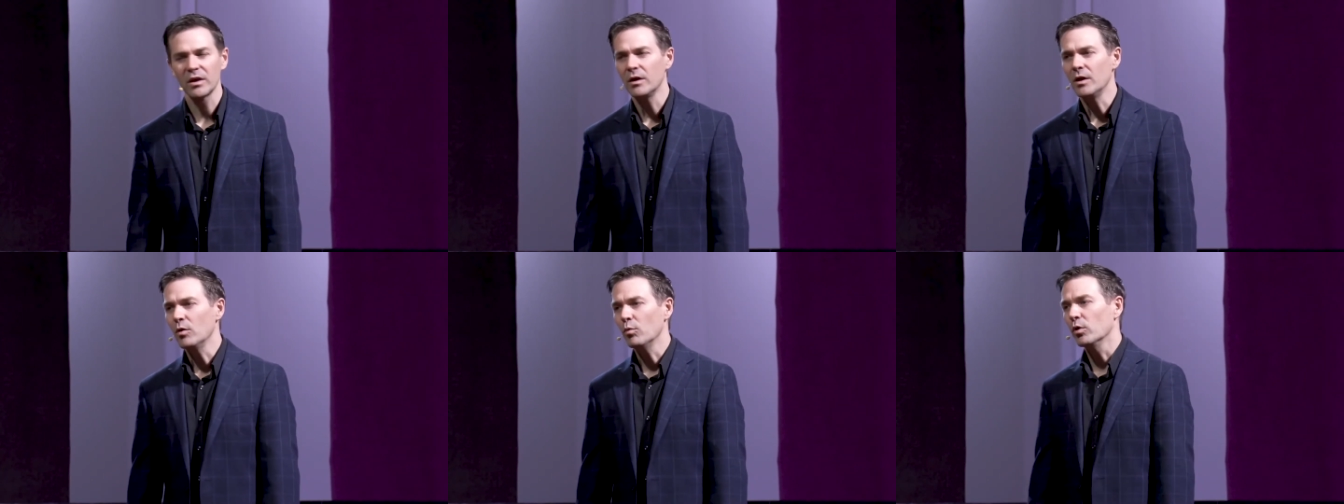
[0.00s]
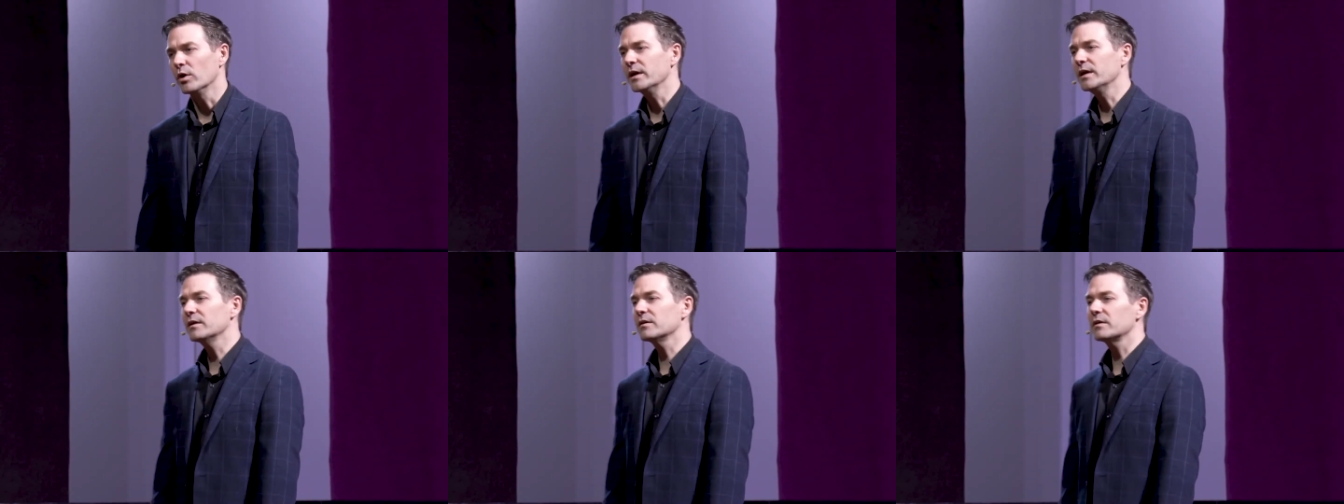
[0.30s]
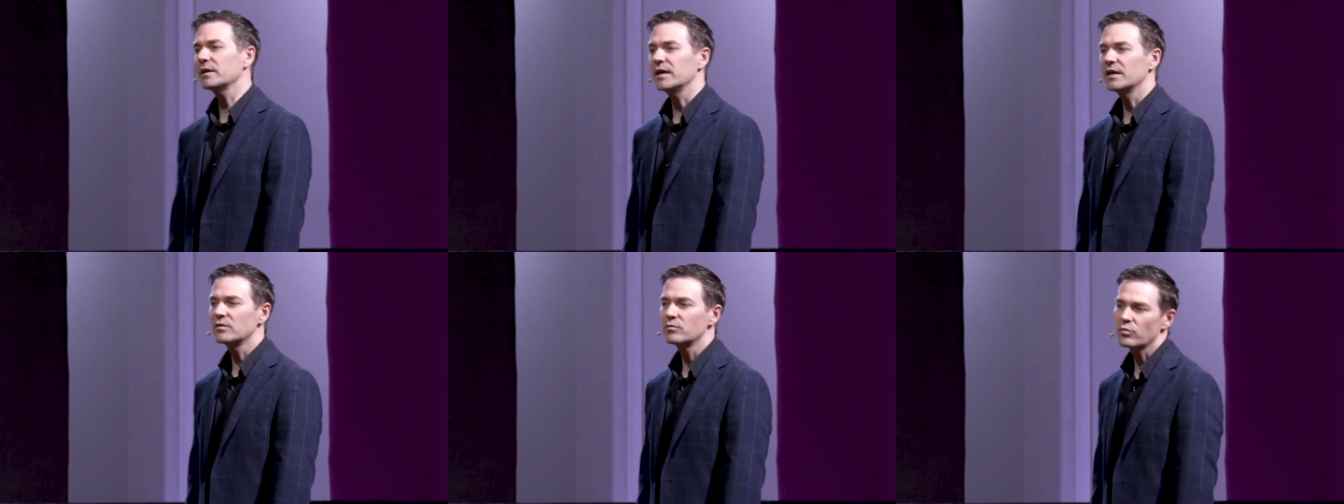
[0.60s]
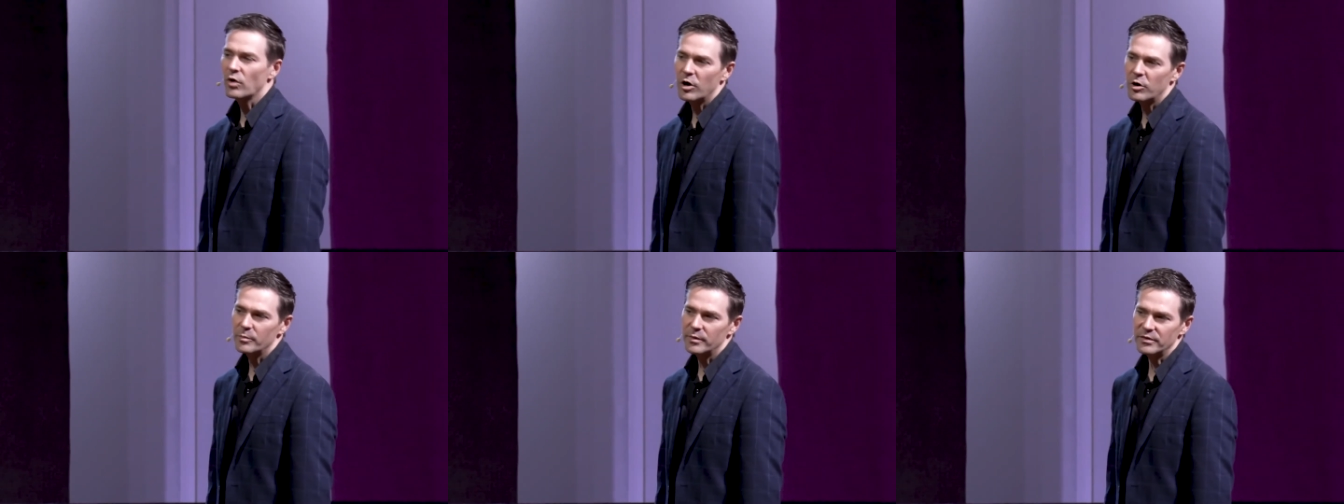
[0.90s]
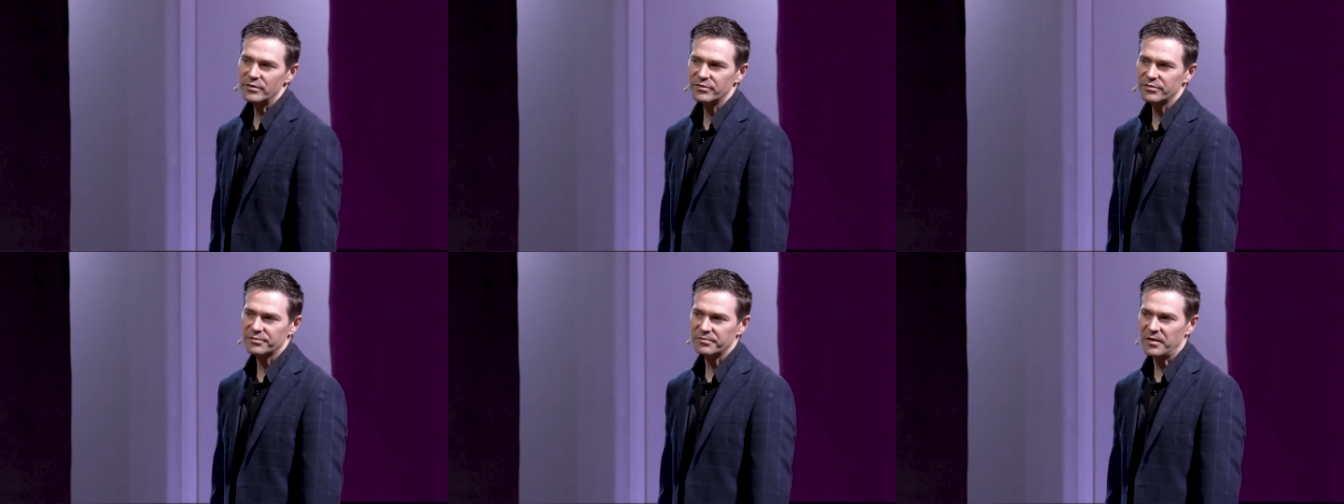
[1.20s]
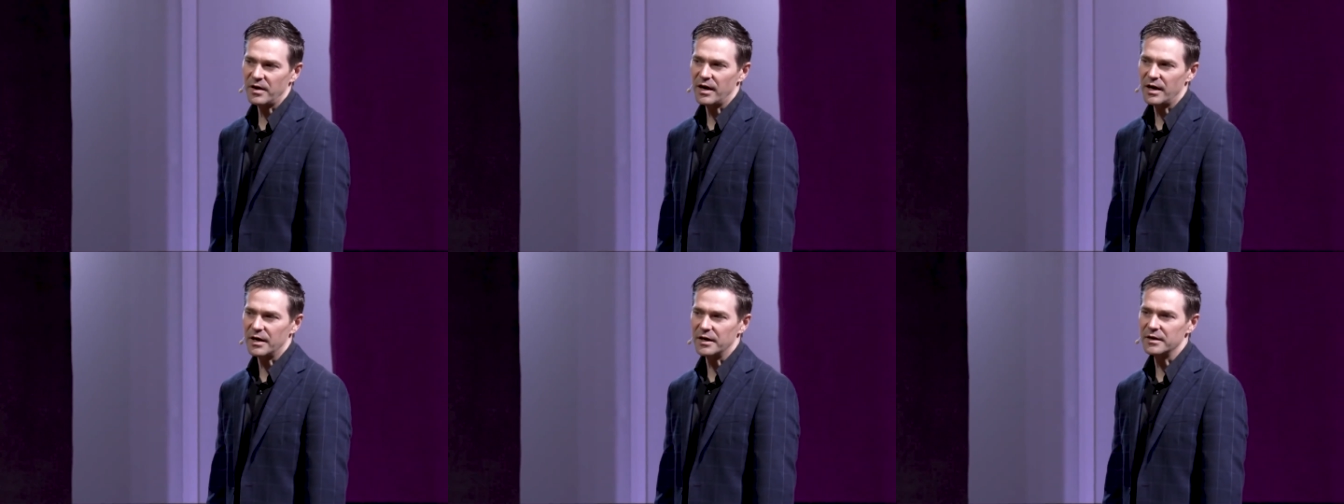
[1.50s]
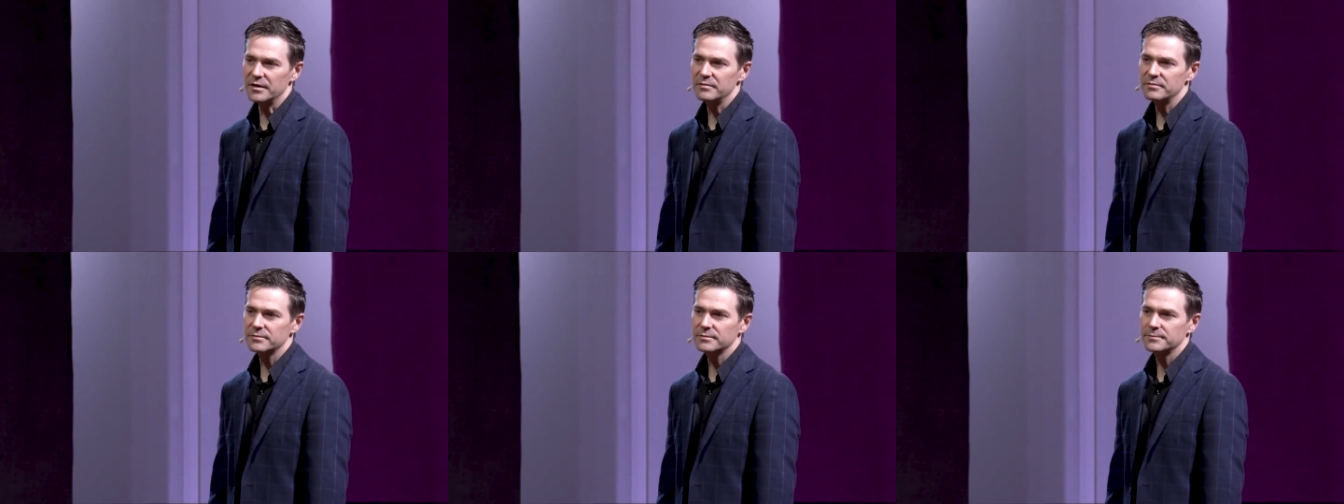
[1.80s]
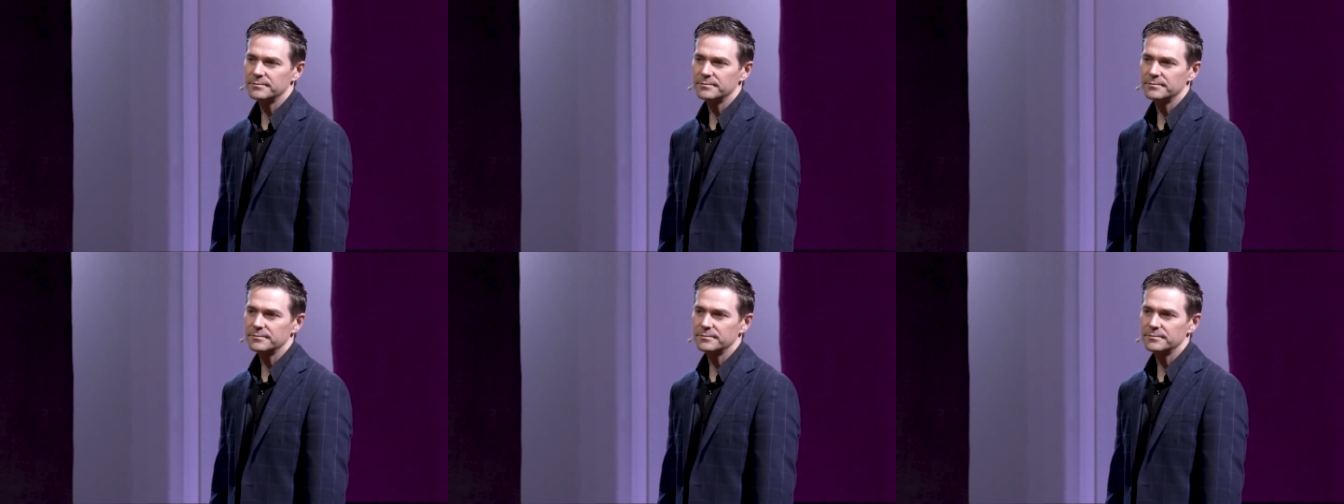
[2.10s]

Well, here in Romans 5,